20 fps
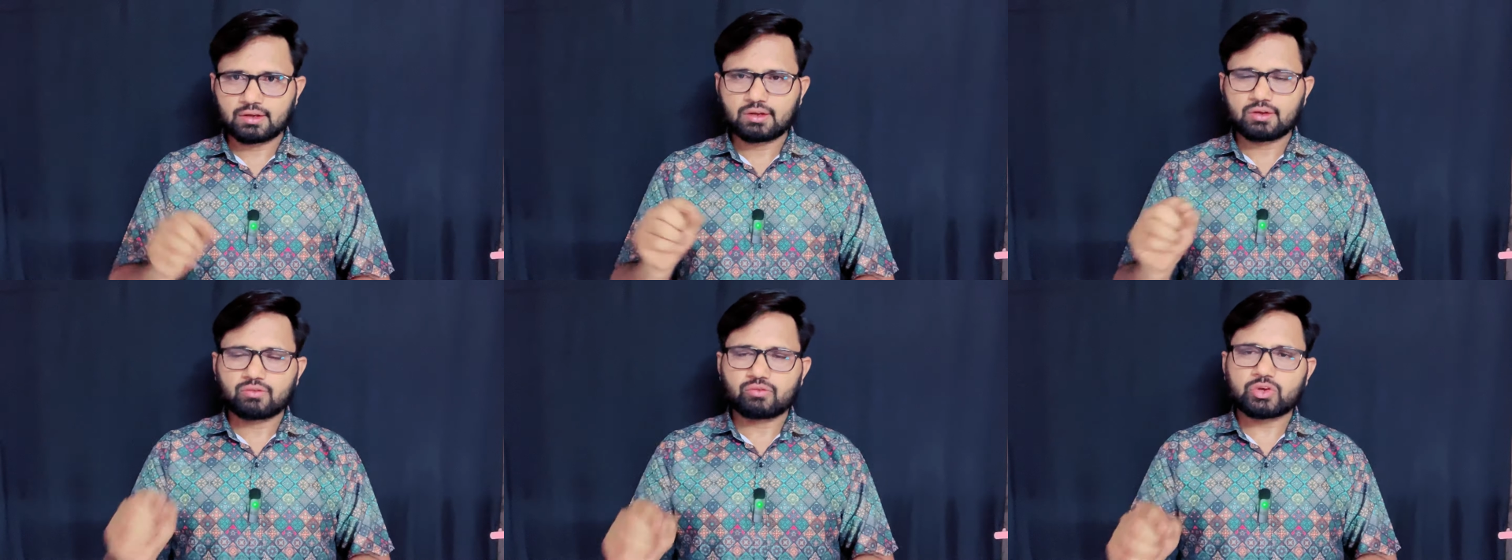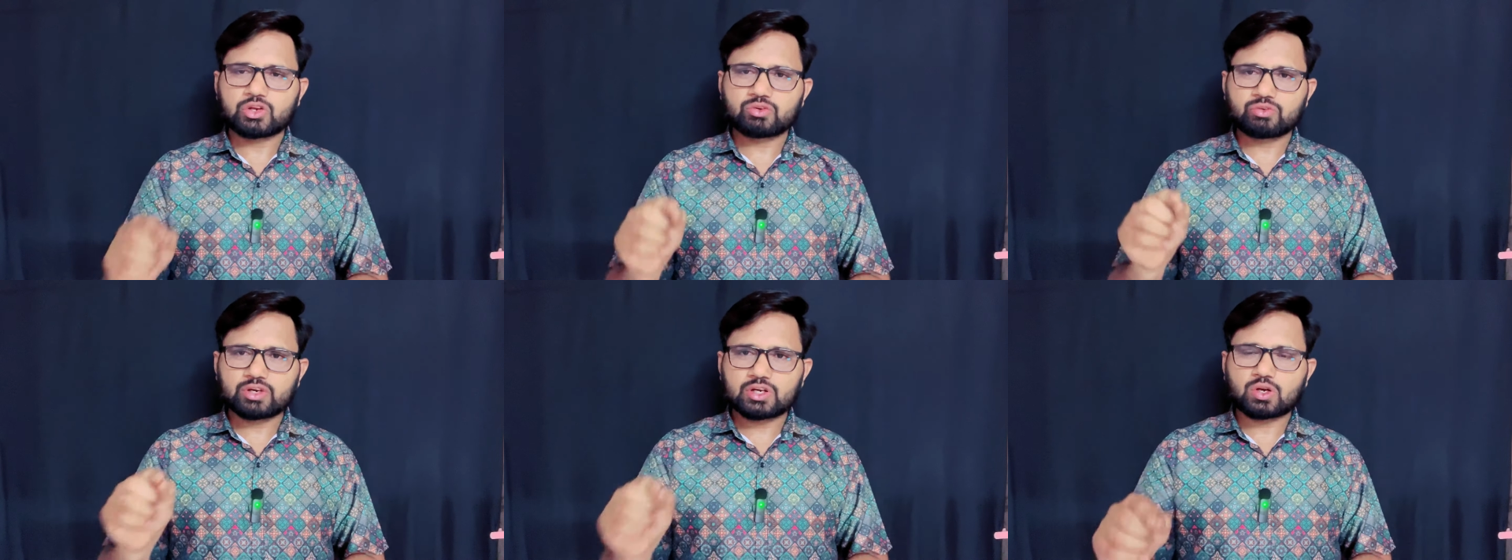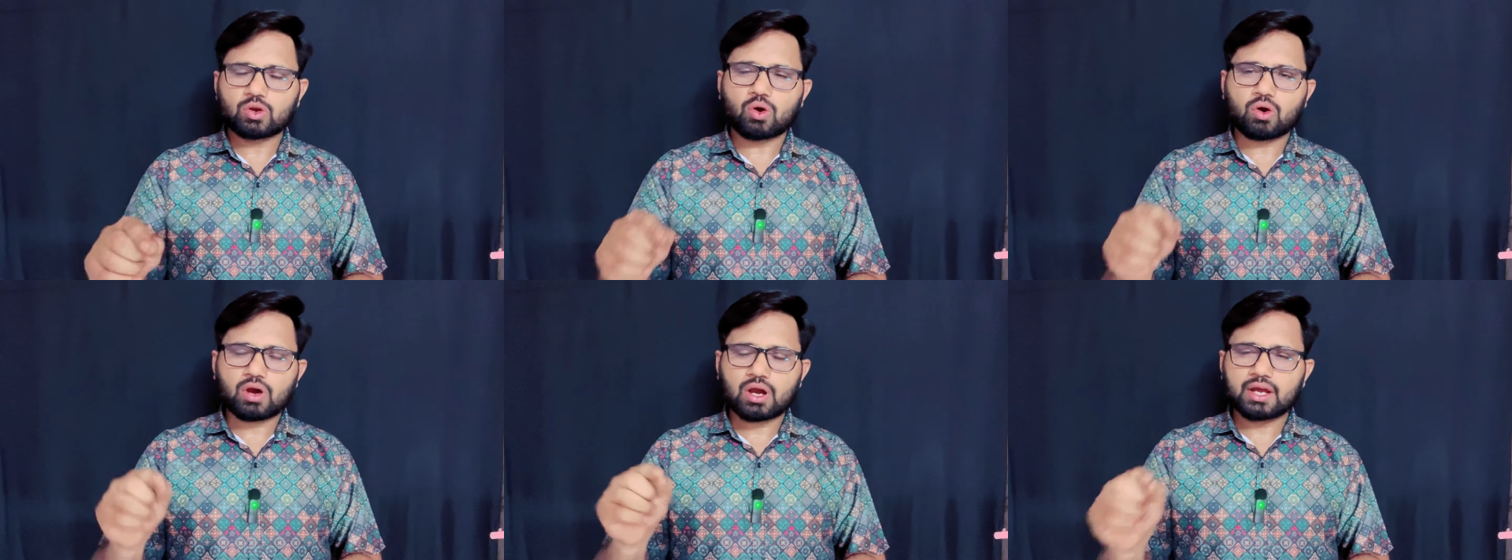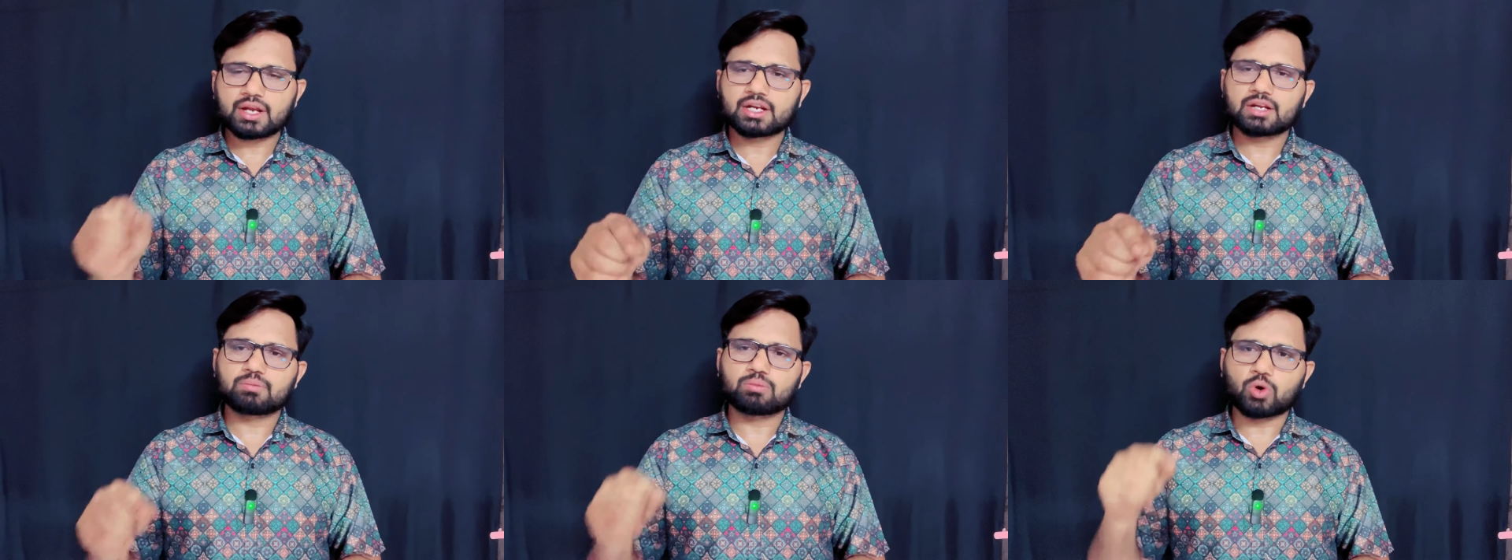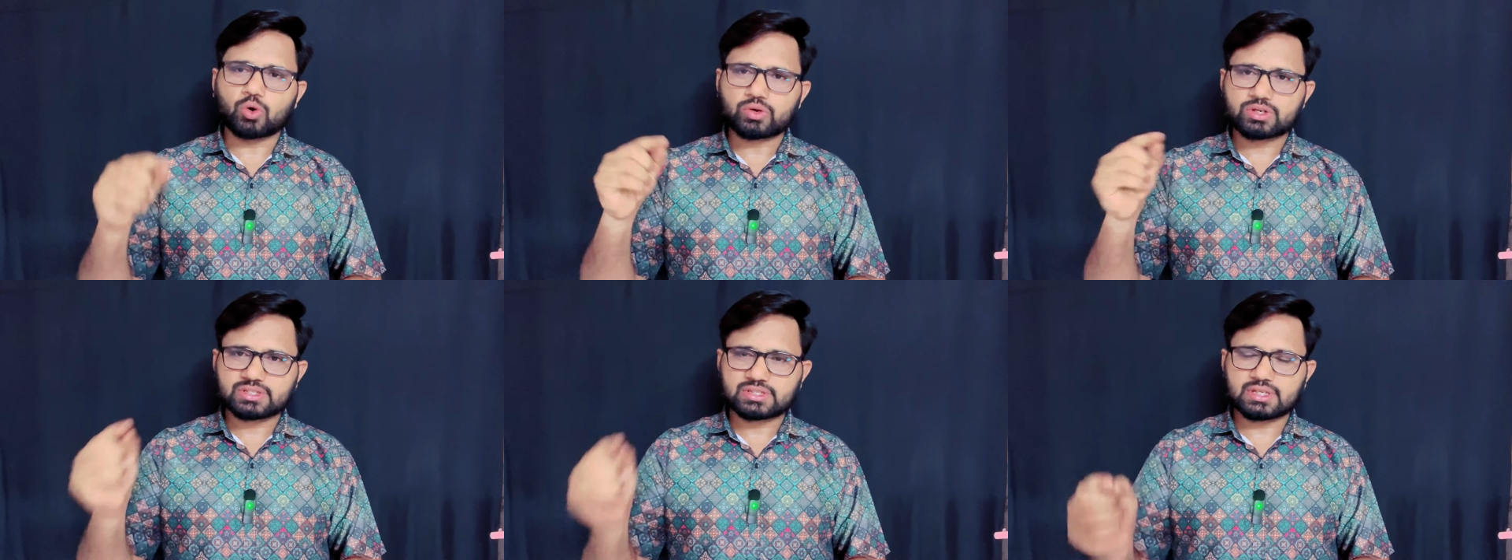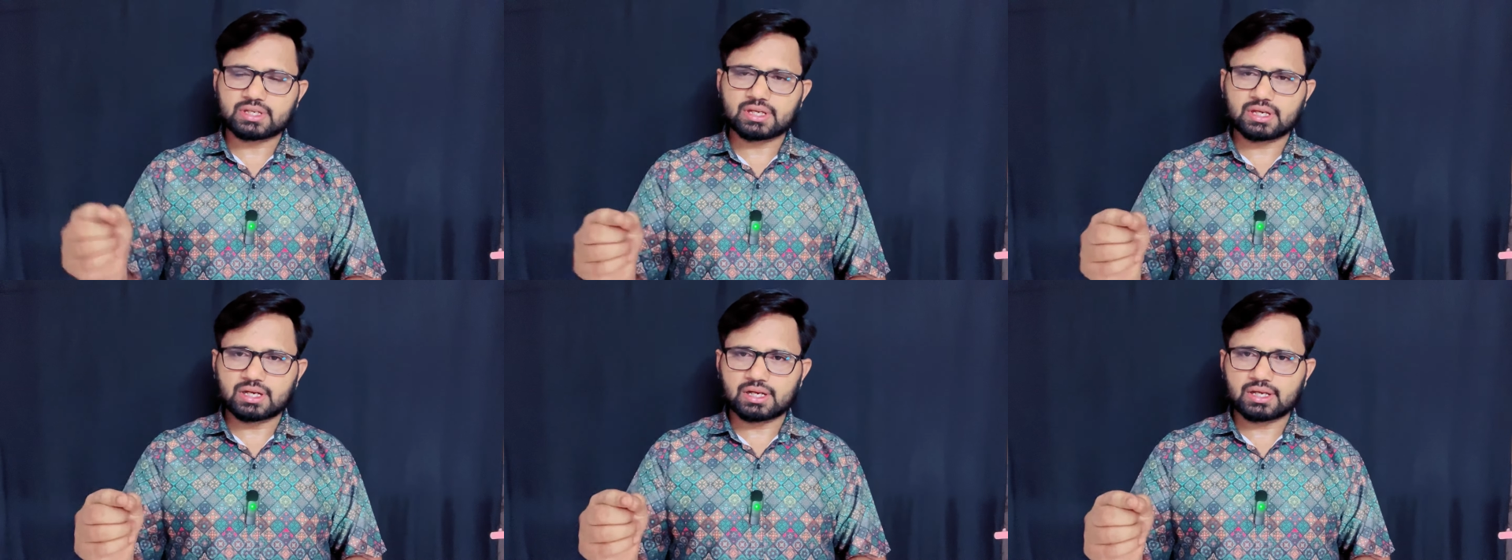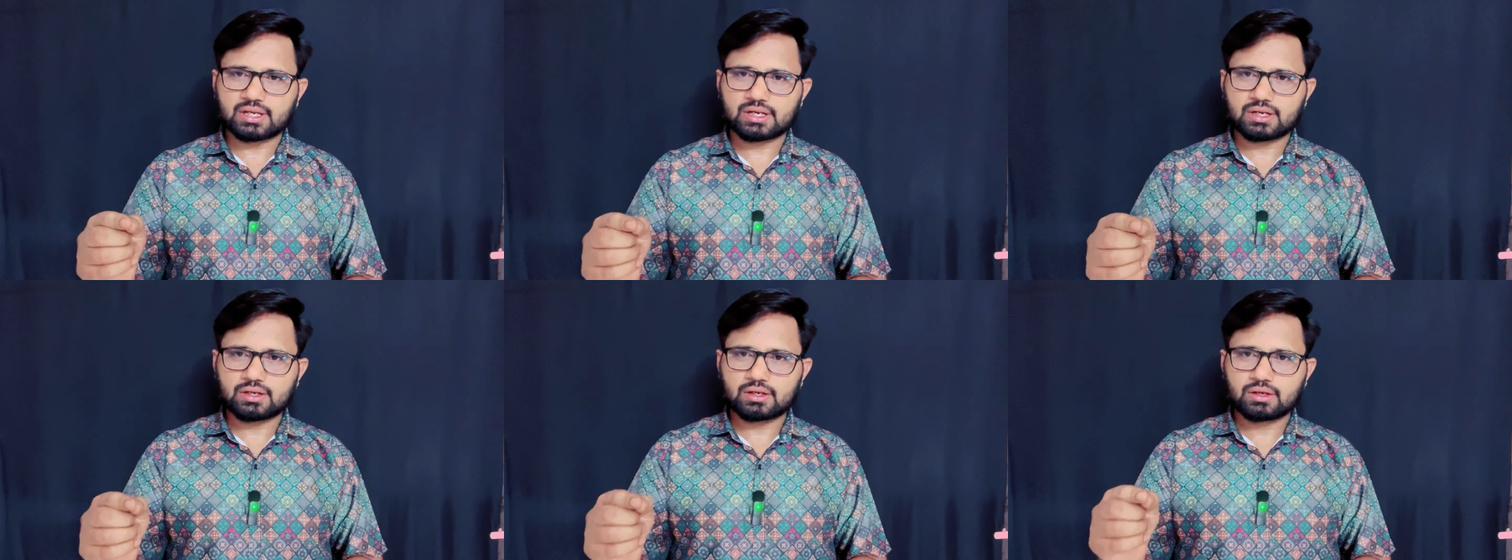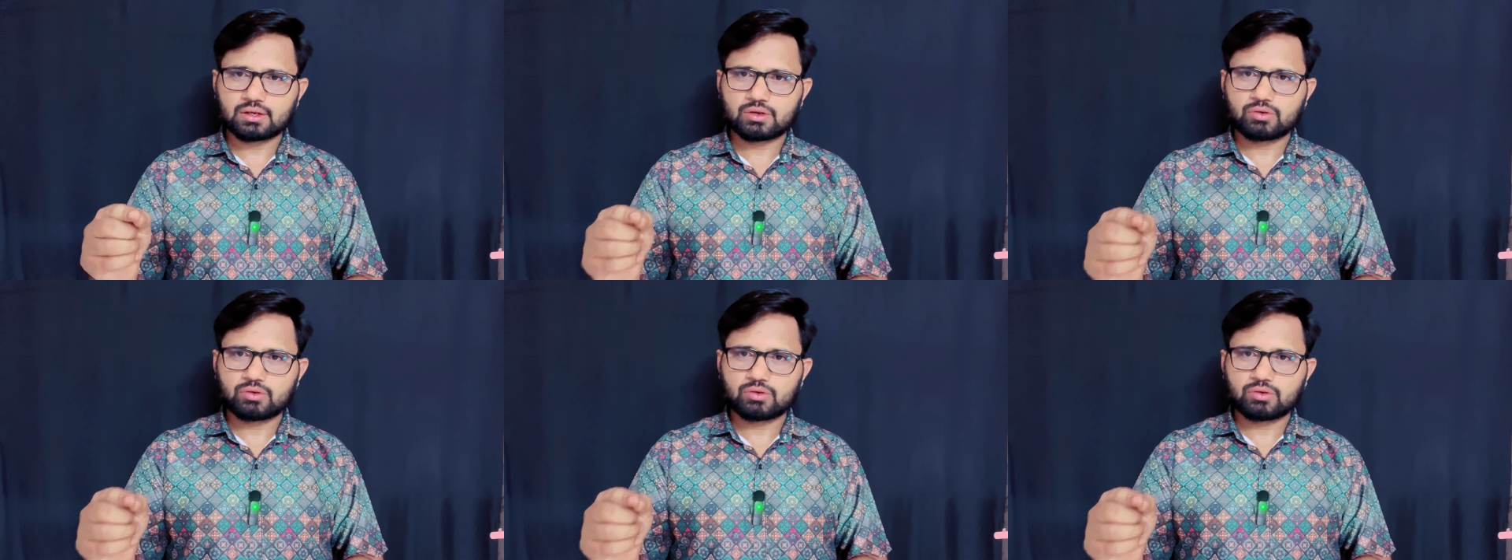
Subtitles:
When we talk on about singular,